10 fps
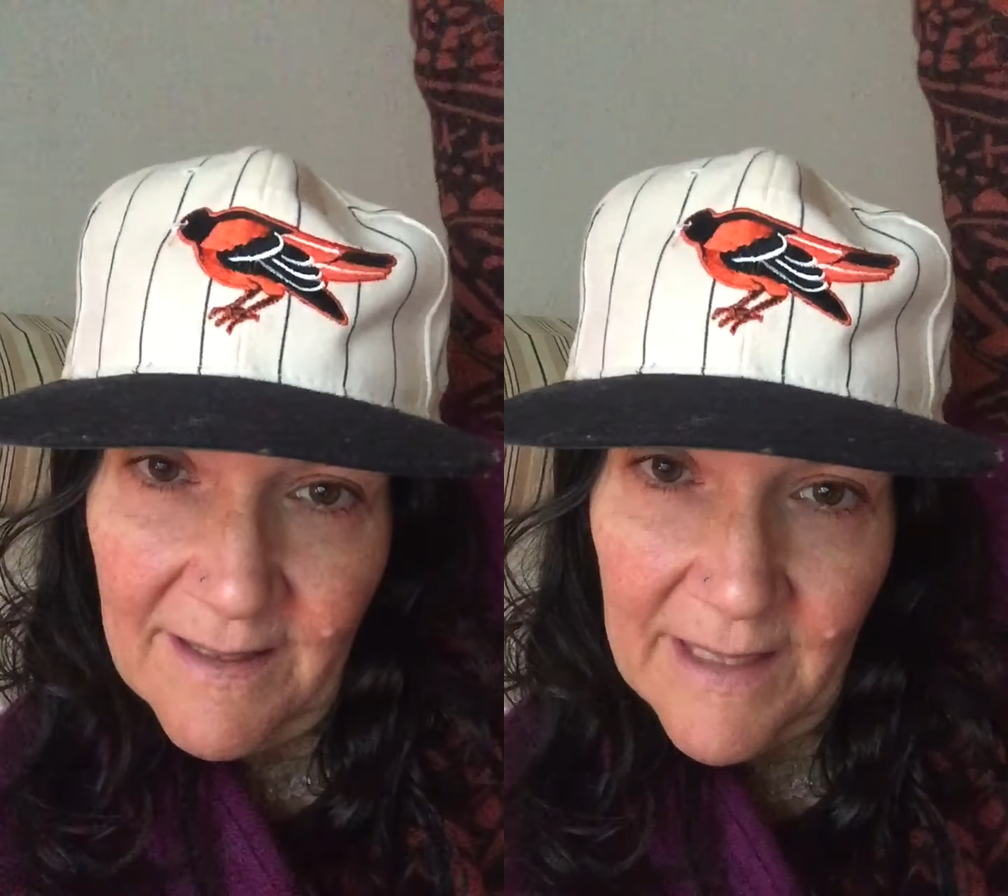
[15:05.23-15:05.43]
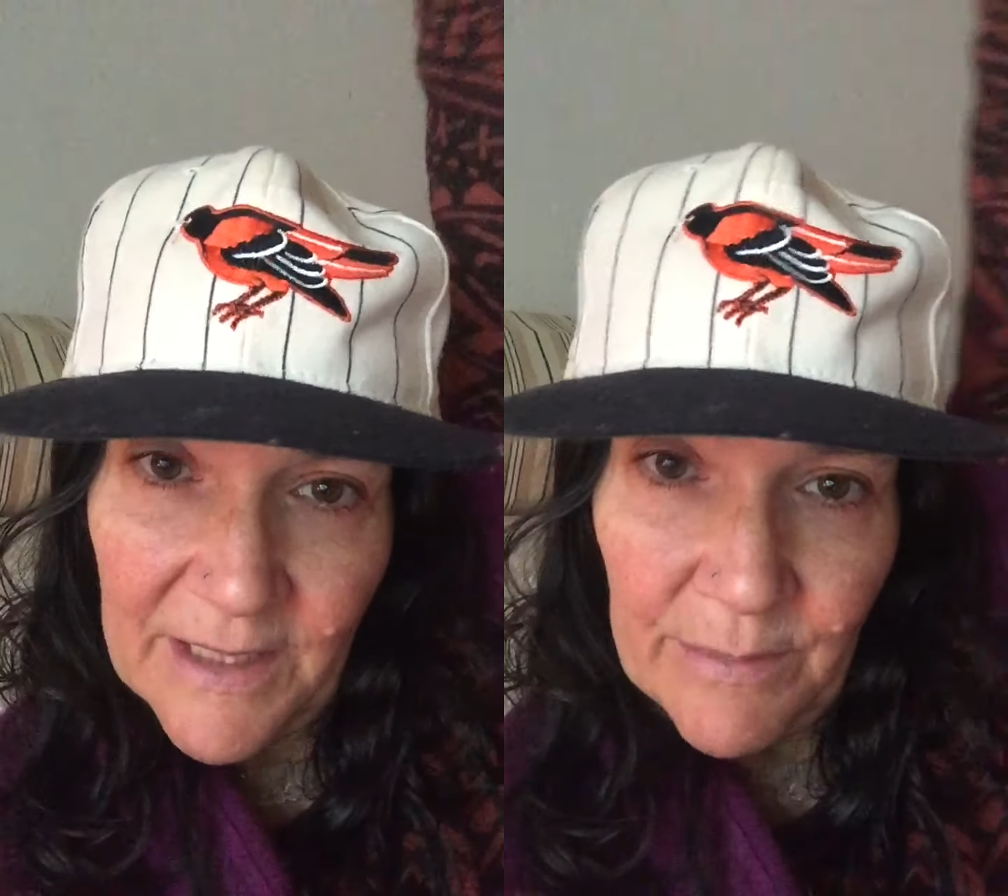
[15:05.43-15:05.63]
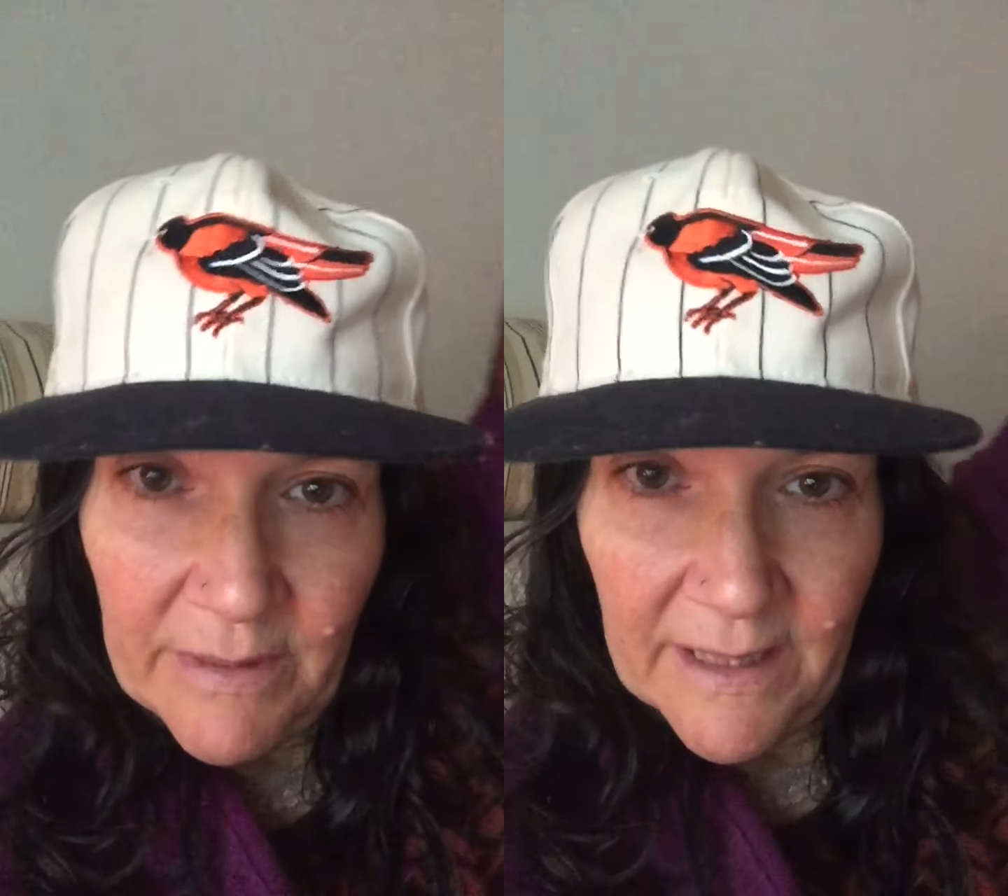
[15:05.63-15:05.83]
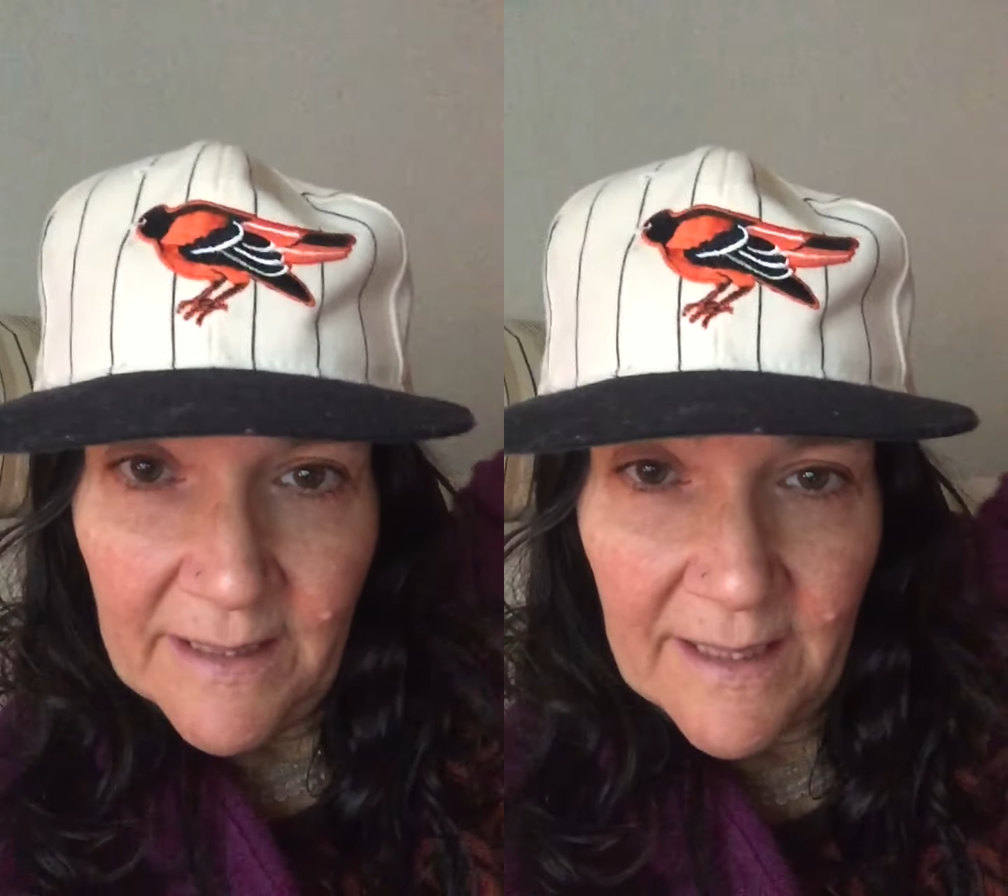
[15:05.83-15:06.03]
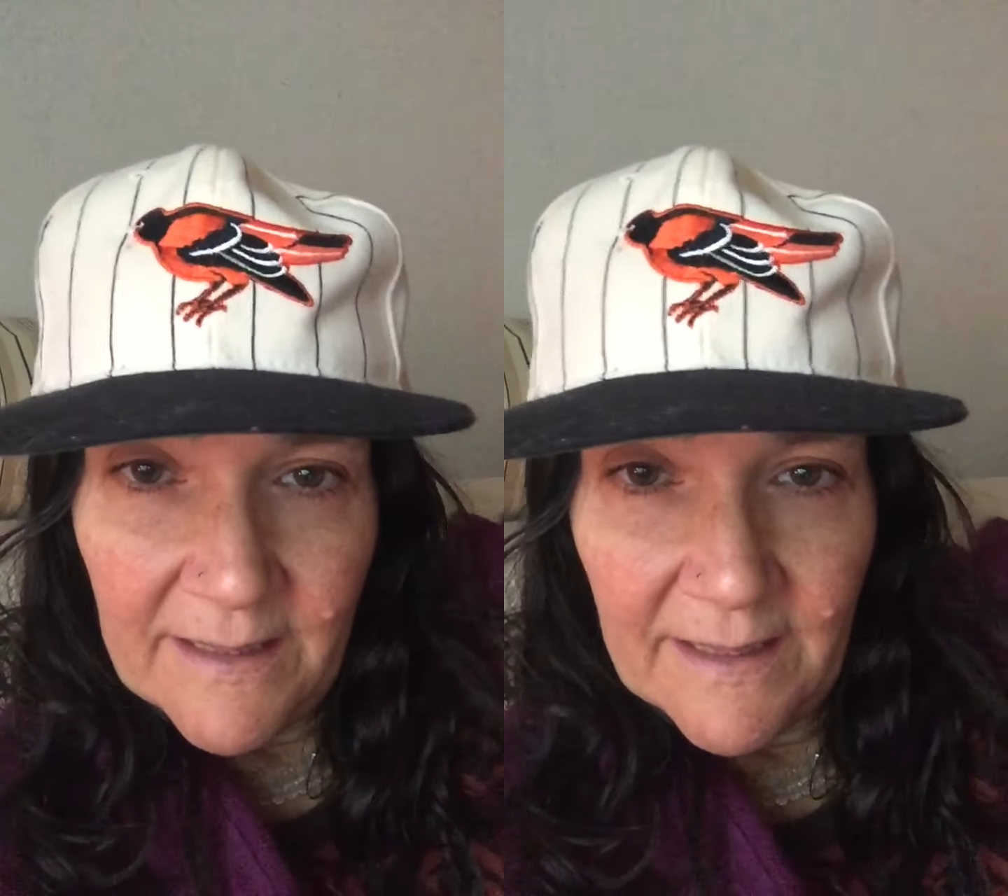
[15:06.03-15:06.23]
and you're bringing
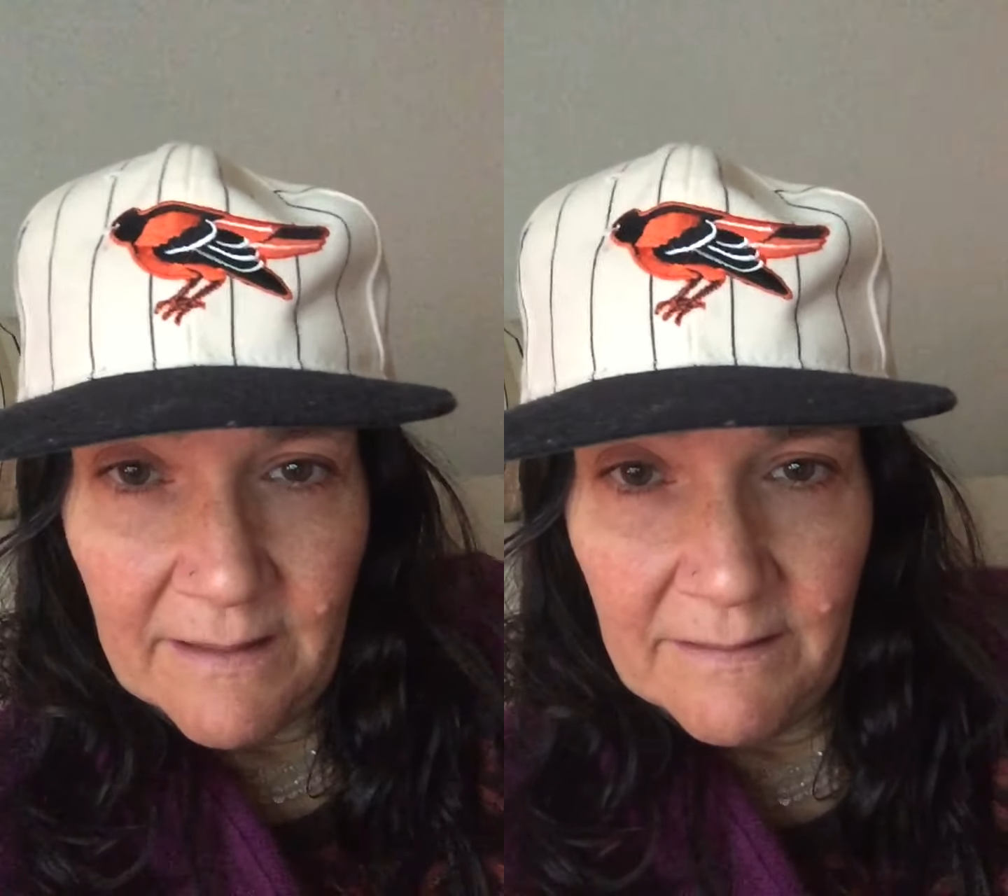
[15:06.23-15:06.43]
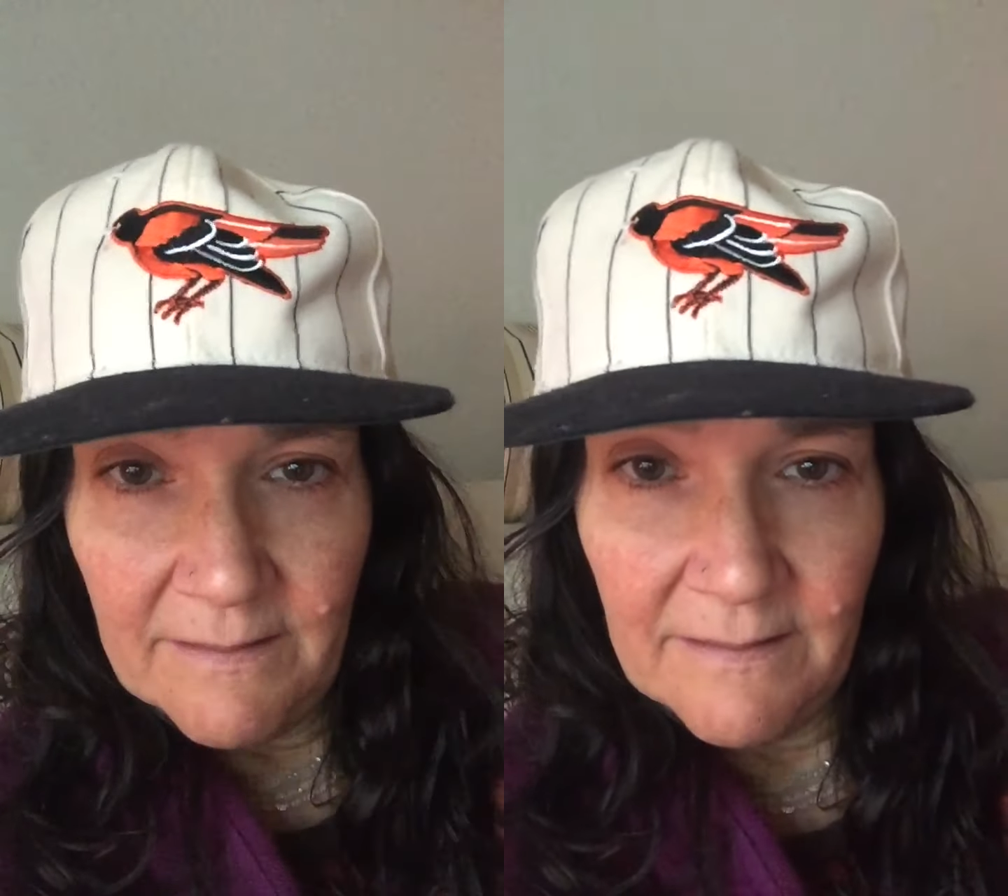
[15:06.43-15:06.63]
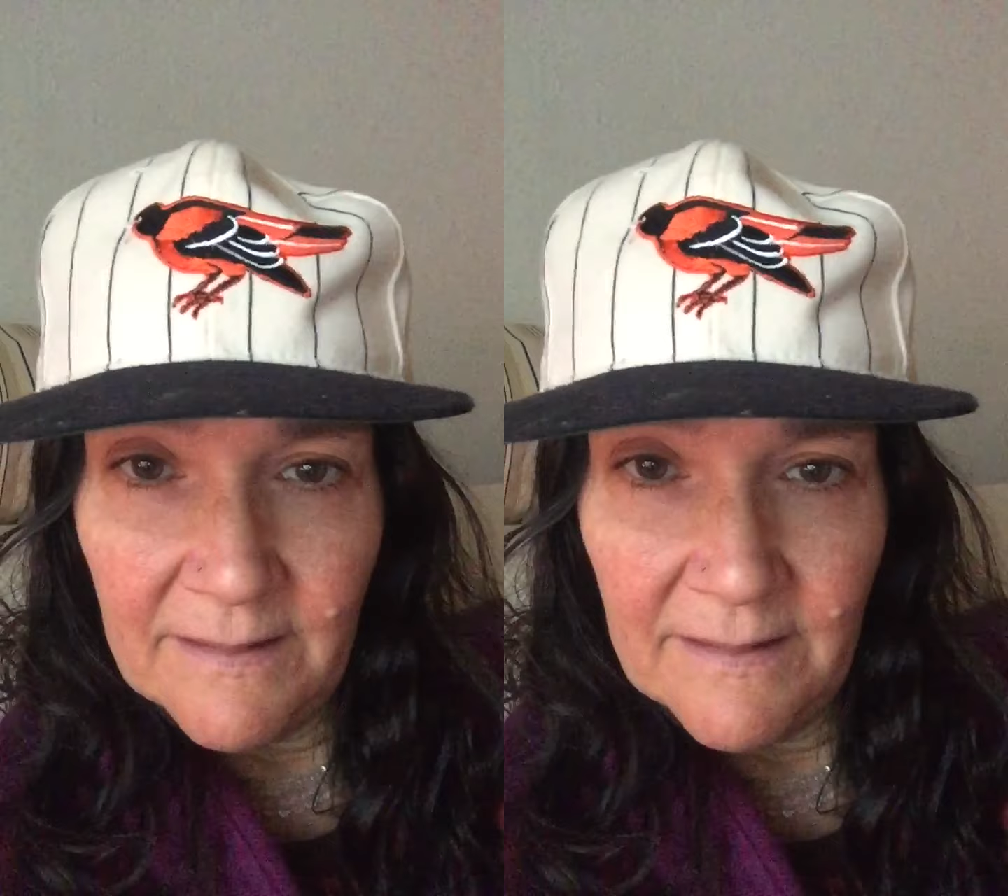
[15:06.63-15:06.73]
that down